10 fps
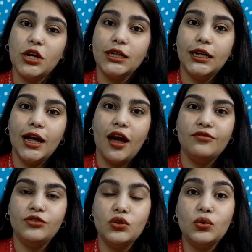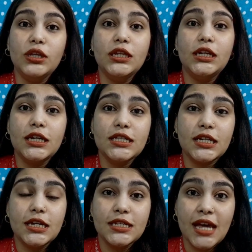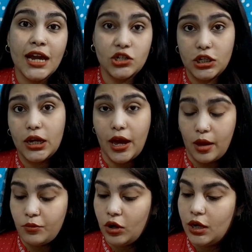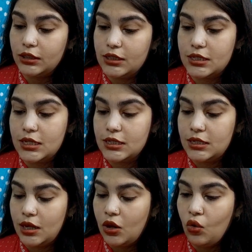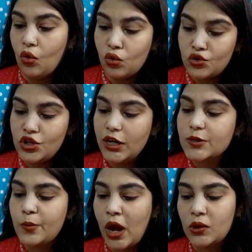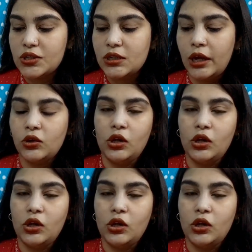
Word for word: product that I have for you in the list is actually a hair product. This is the OGX Biotin and